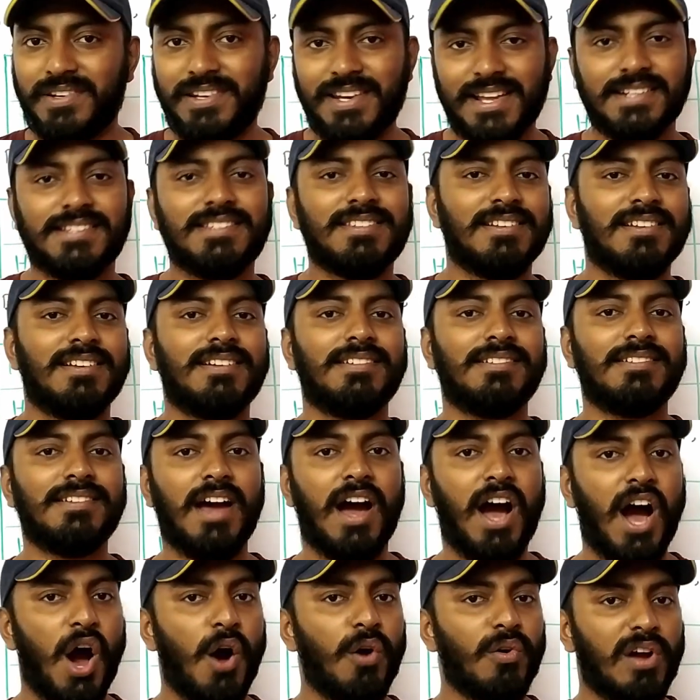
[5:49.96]
let's learn
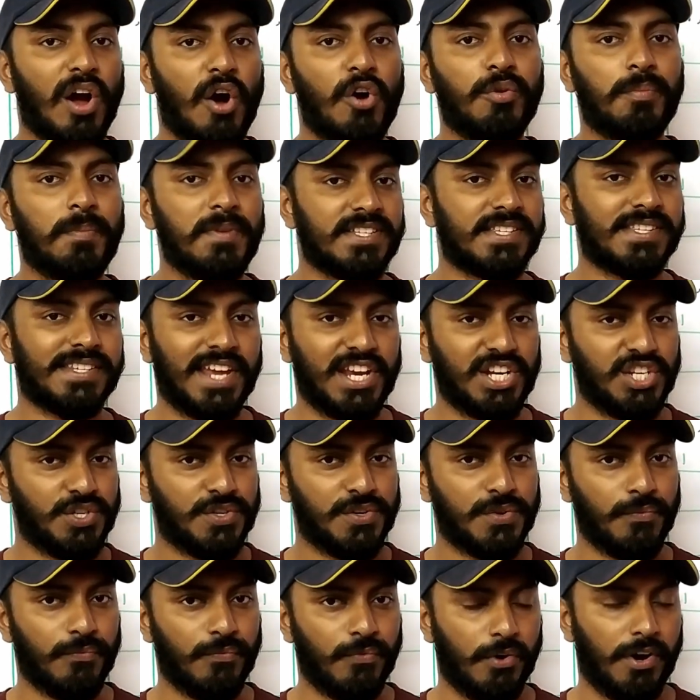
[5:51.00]
how CountMin
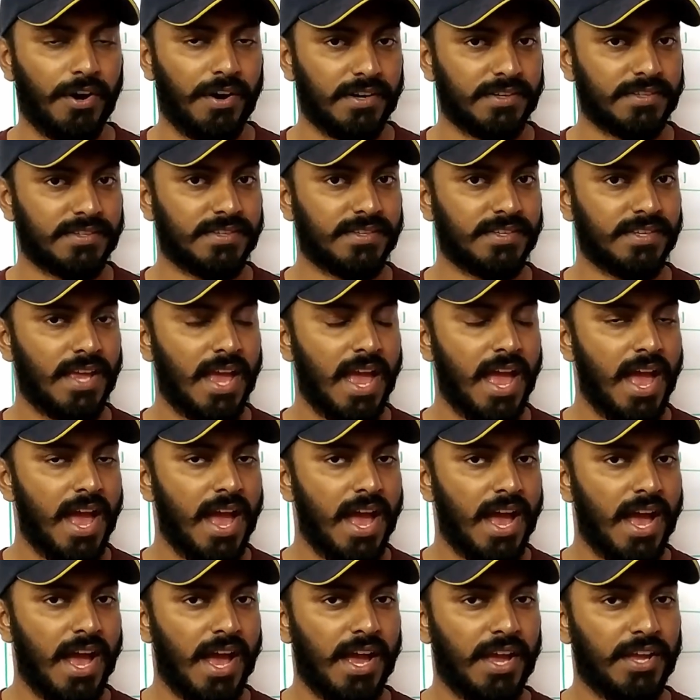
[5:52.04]
Sketch works.
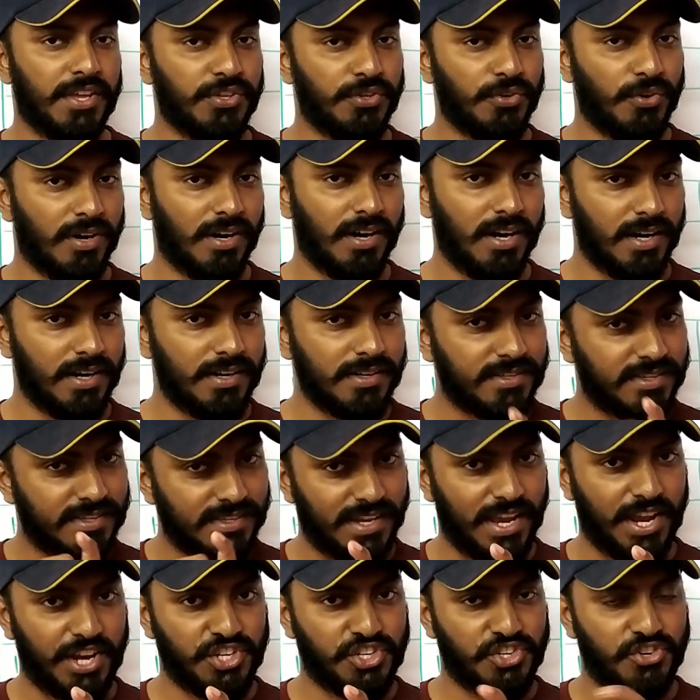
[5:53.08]
You heard
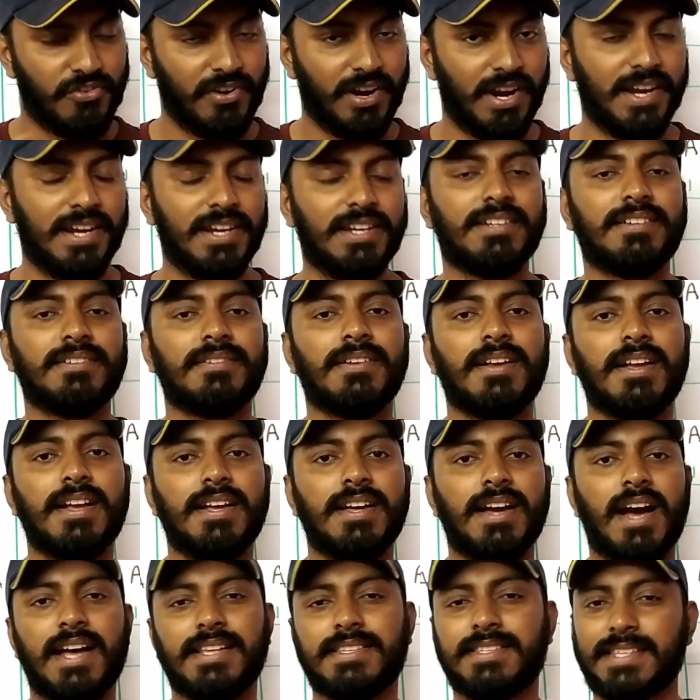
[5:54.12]
sketch, right?
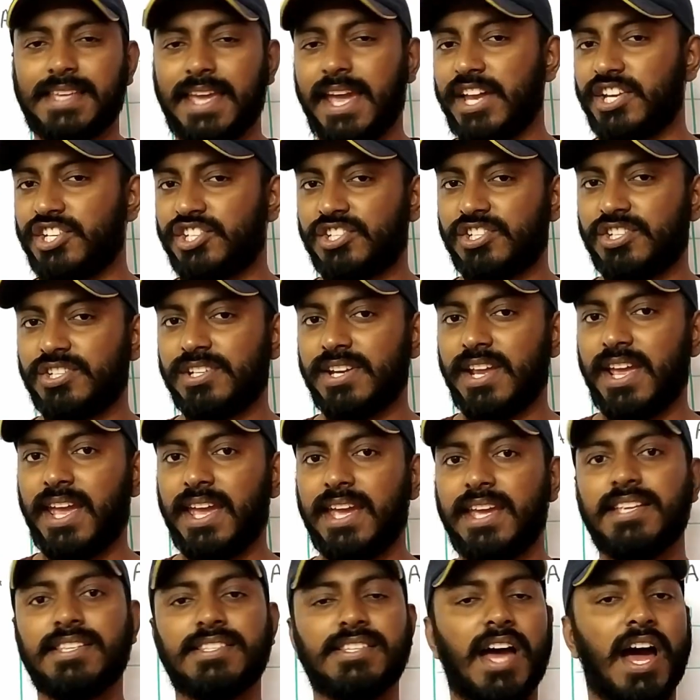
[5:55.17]
A sketch
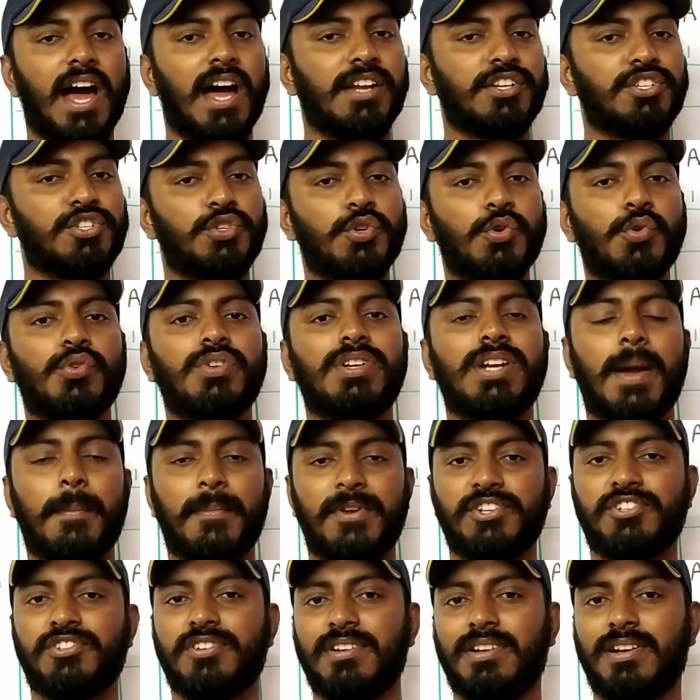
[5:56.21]
is a
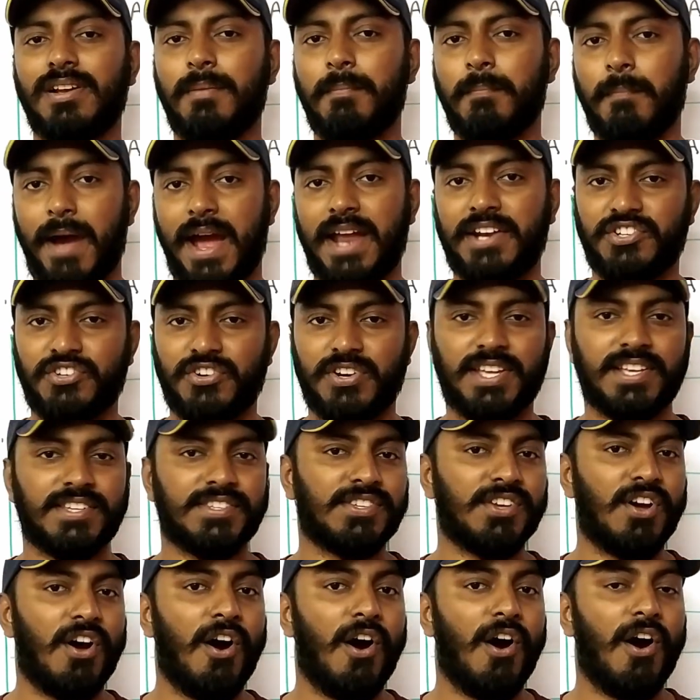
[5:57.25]
two-dimensional
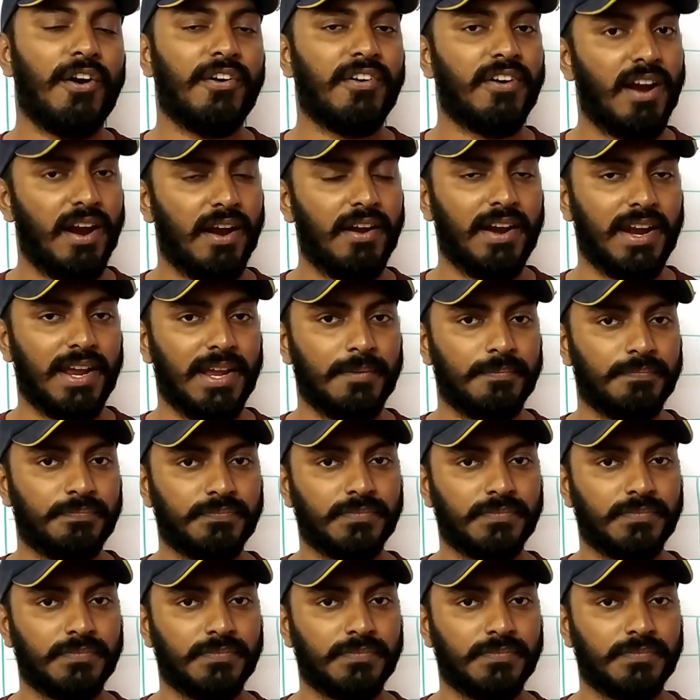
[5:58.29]
matrix or array.